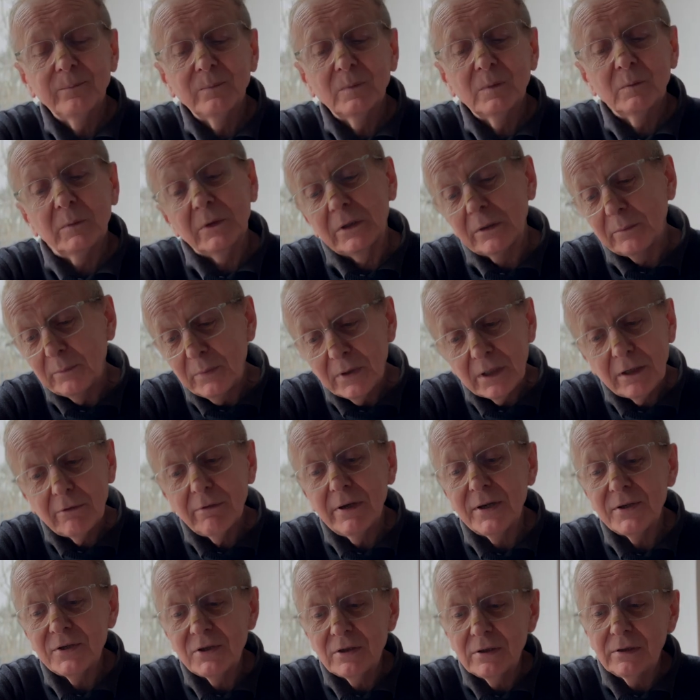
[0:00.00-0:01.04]
The big
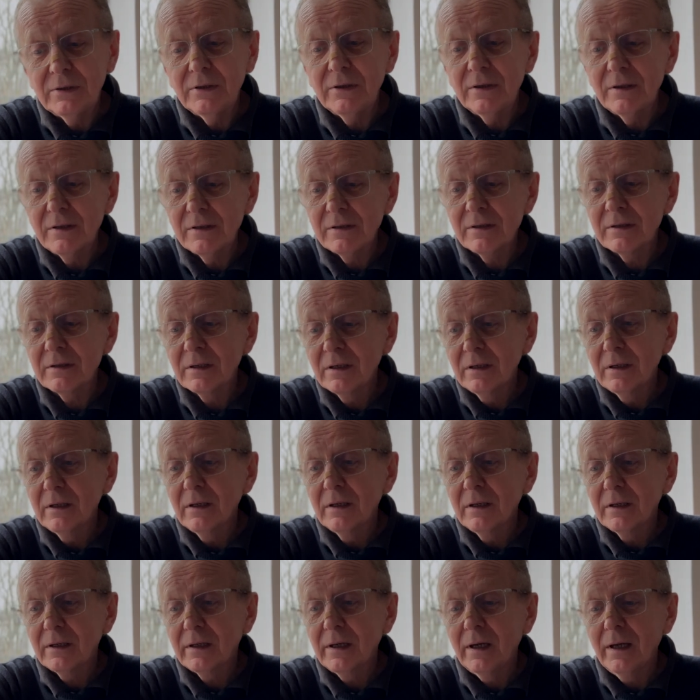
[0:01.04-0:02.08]
question is,
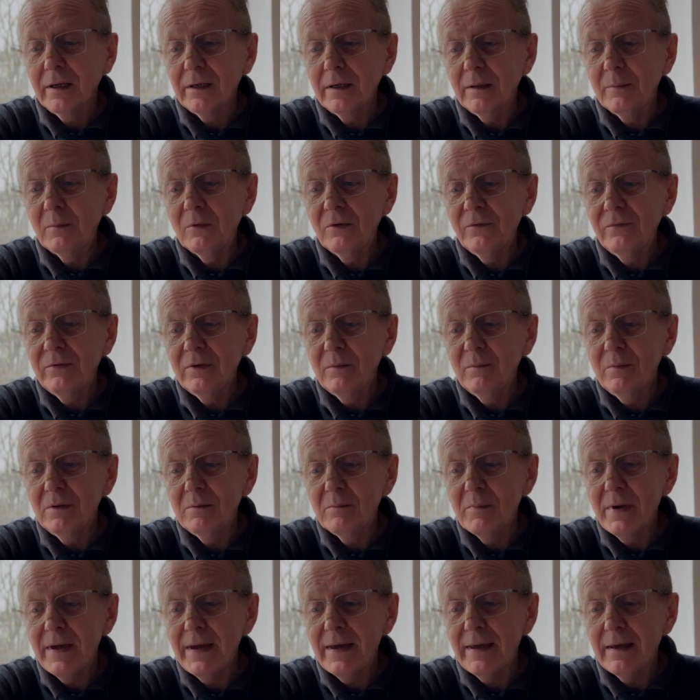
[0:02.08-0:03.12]
can a movie be
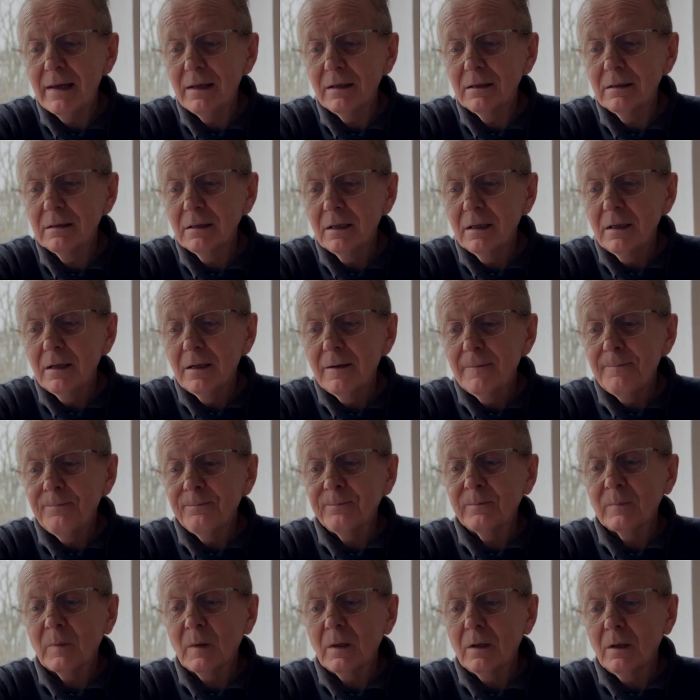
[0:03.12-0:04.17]
made
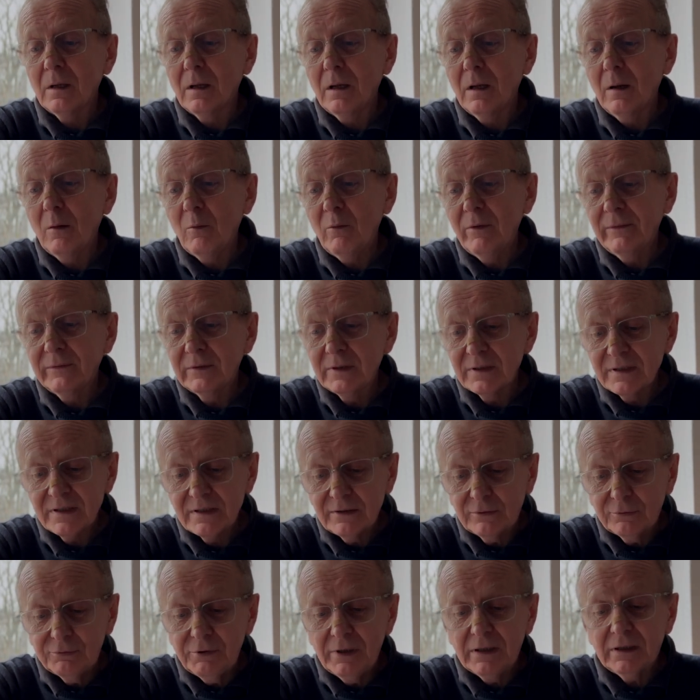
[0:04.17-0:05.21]
with the
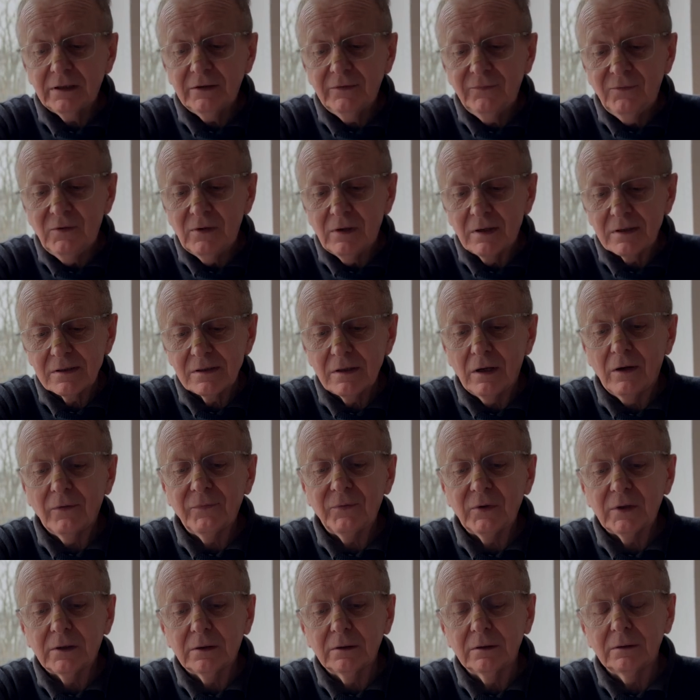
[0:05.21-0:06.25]
strict
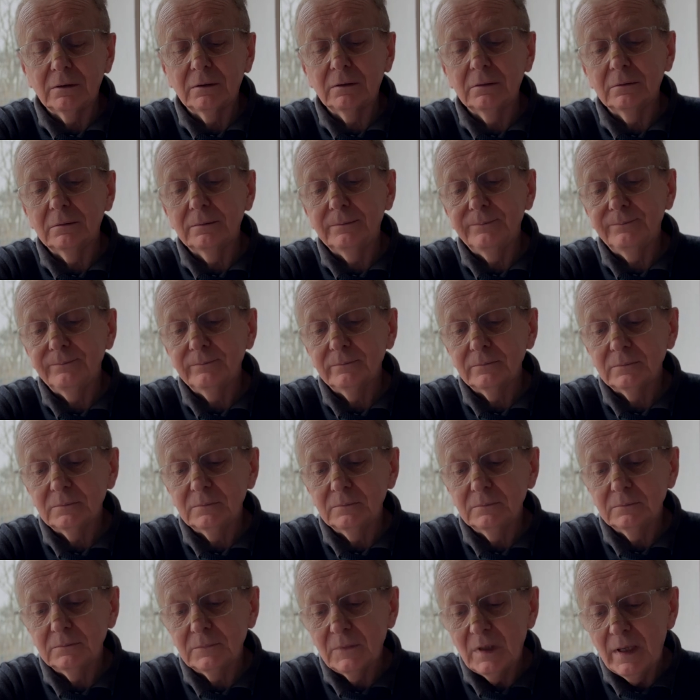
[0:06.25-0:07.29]
philosophical
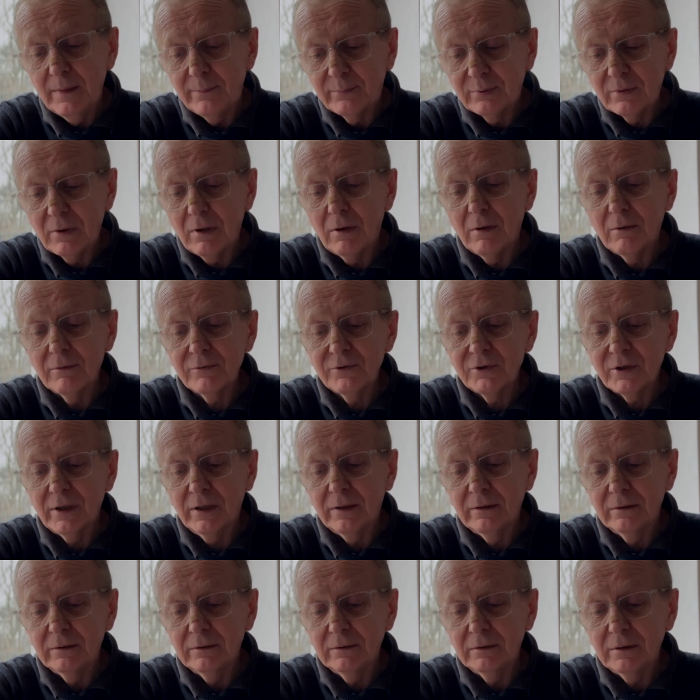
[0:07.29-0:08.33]
approach
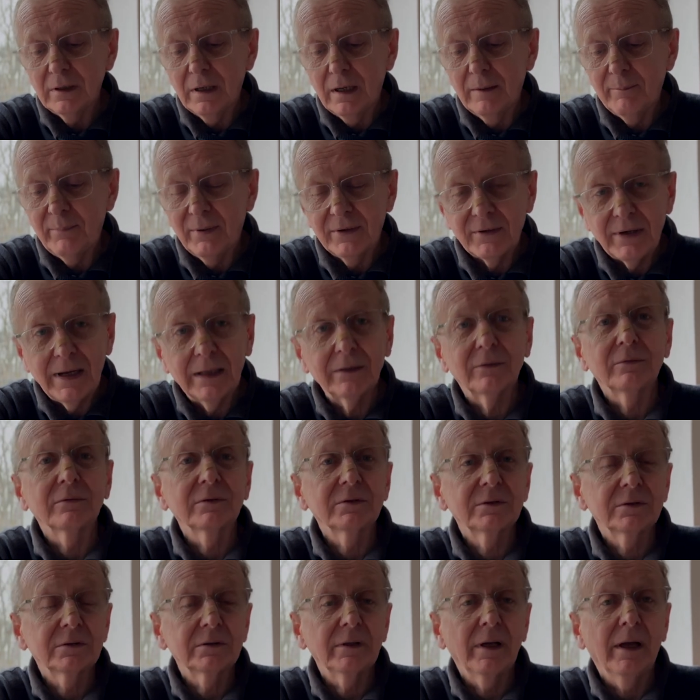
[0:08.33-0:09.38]
and
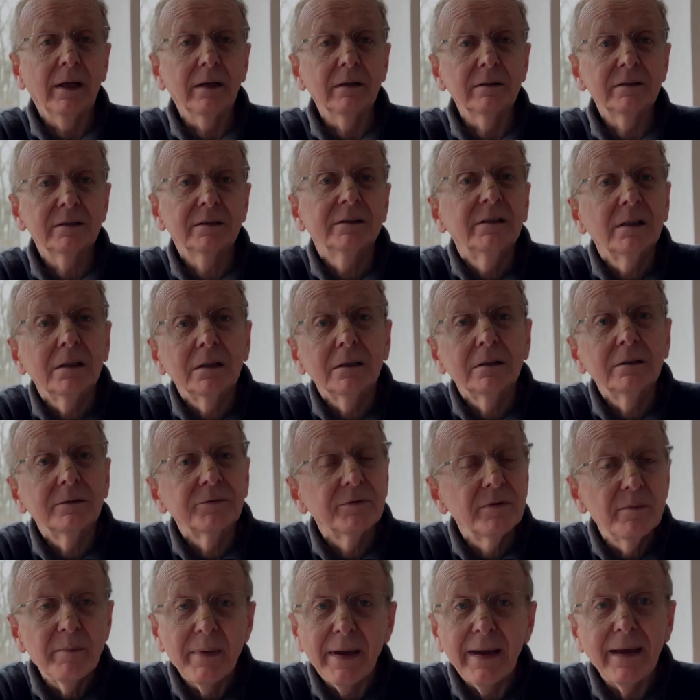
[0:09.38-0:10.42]
apparatus and still
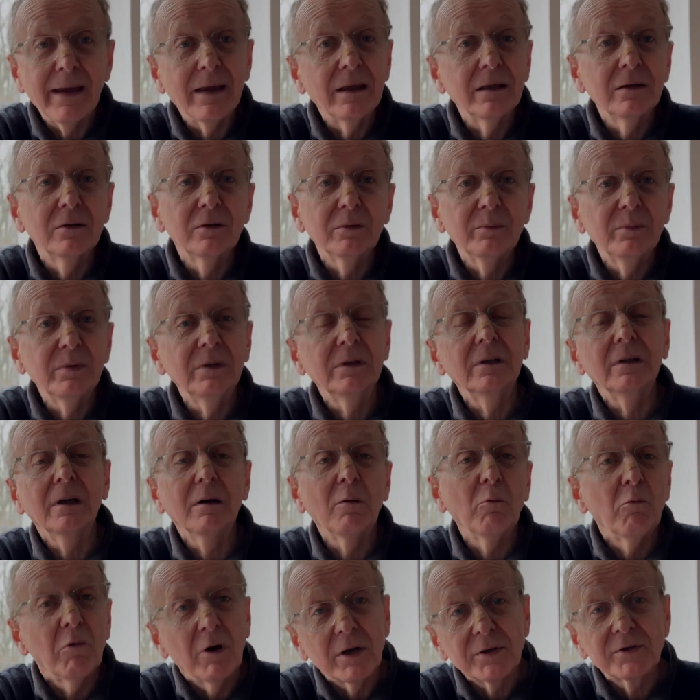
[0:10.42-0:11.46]
remain to be a
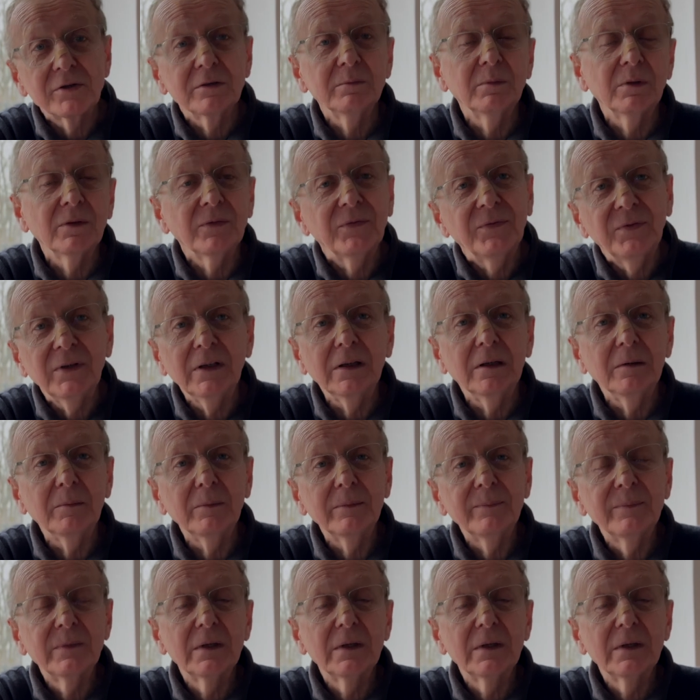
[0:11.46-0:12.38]
watchable film?